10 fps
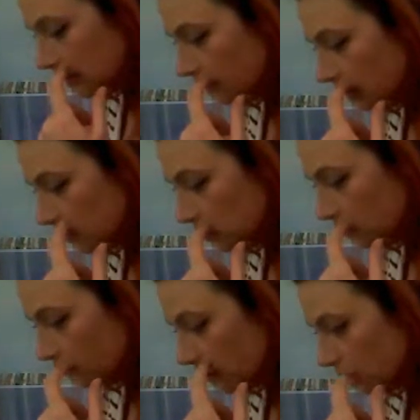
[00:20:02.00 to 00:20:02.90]
of Cups
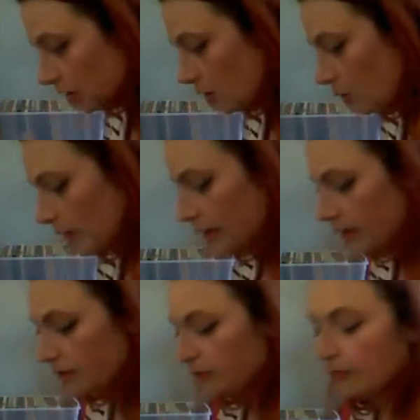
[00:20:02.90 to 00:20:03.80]
reversed, so
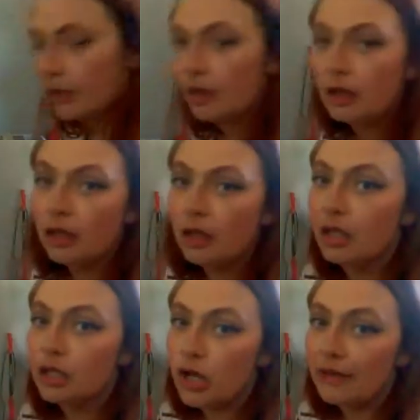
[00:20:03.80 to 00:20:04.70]
if
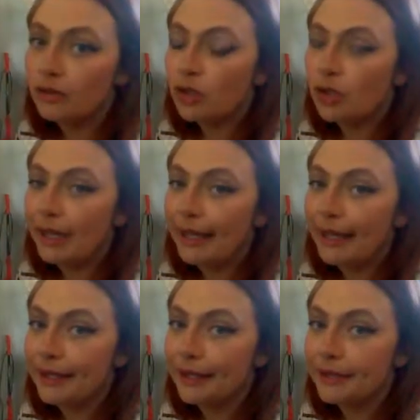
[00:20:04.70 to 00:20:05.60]
travel
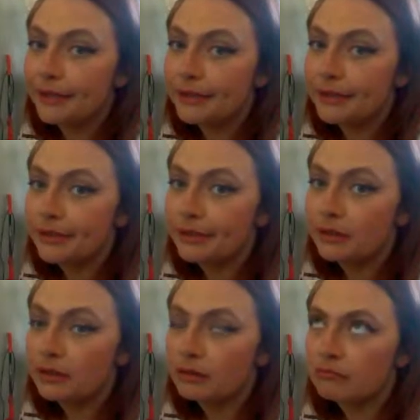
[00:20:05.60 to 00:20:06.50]
and
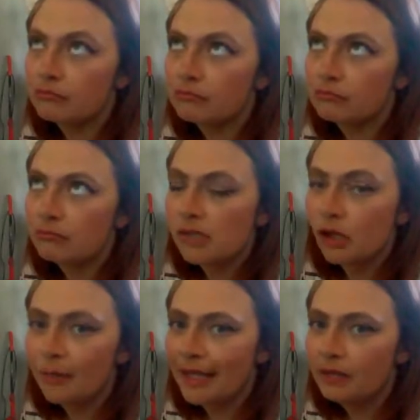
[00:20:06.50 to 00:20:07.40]

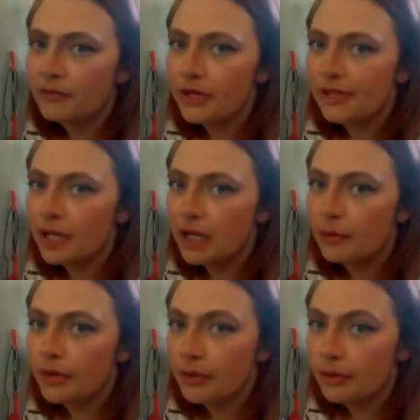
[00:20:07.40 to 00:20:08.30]
soulmate resonate
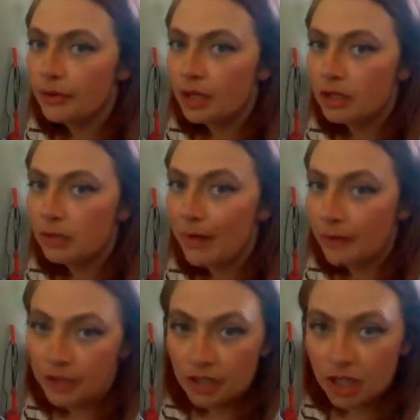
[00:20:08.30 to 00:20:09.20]
with you, then you might
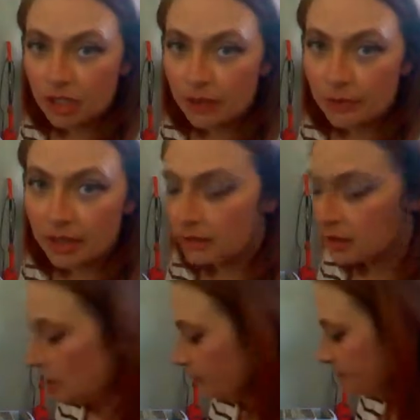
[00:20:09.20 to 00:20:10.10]
want to check that one out
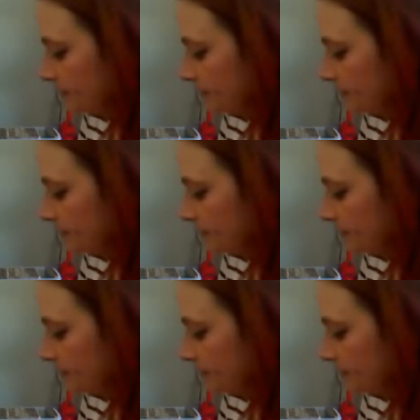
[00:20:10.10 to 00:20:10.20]
too.